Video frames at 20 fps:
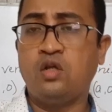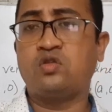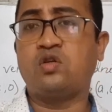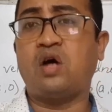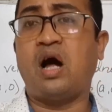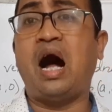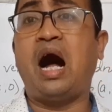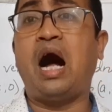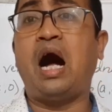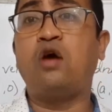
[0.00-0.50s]
So
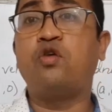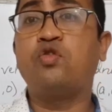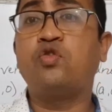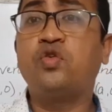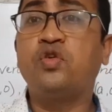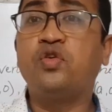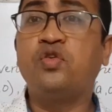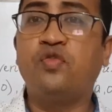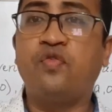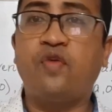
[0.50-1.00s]
how
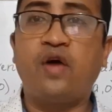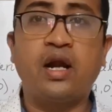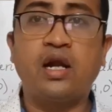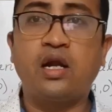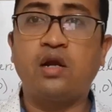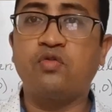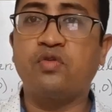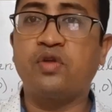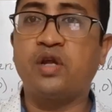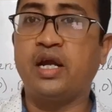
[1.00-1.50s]
do you
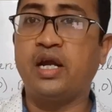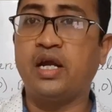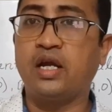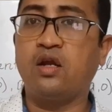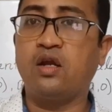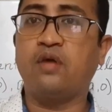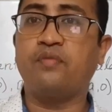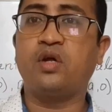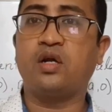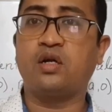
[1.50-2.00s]
find out the
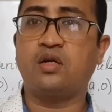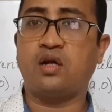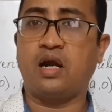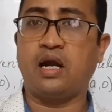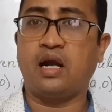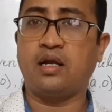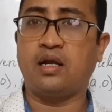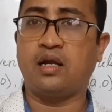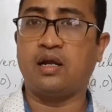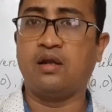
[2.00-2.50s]
area of the
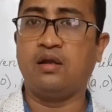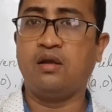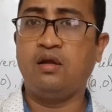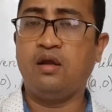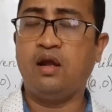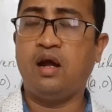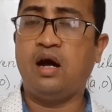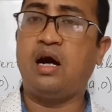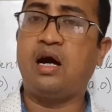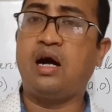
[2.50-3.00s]
triangle?
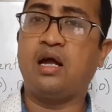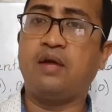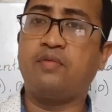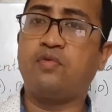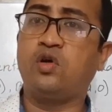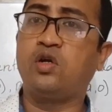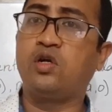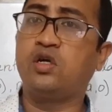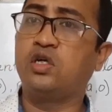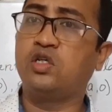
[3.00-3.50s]
I have
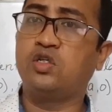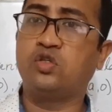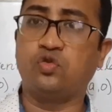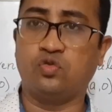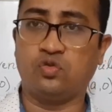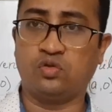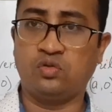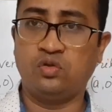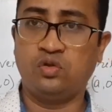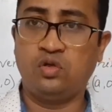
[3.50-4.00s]
already
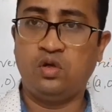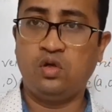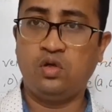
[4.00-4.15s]
shown.